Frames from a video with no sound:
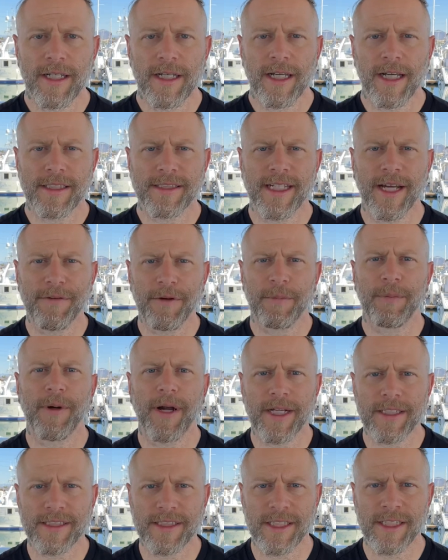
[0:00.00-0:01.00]
It's ever
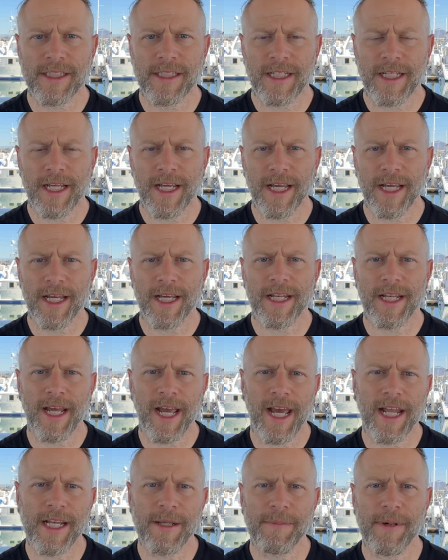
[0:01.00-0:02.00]
present in
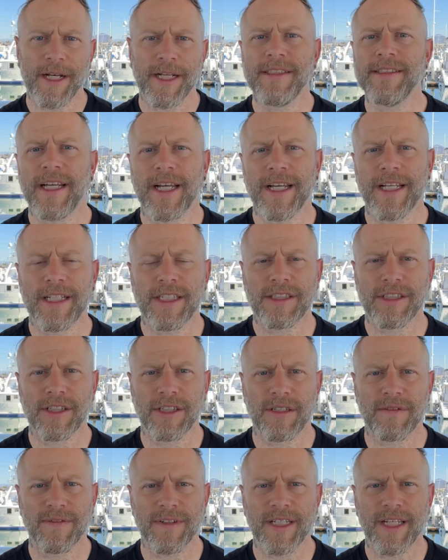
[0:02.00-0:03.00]
anybody taking the
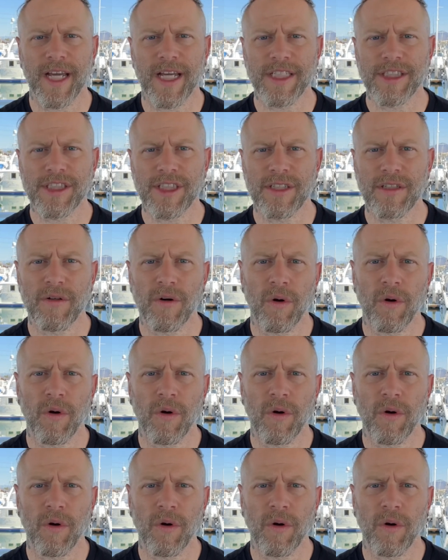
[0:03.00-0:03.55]
certification,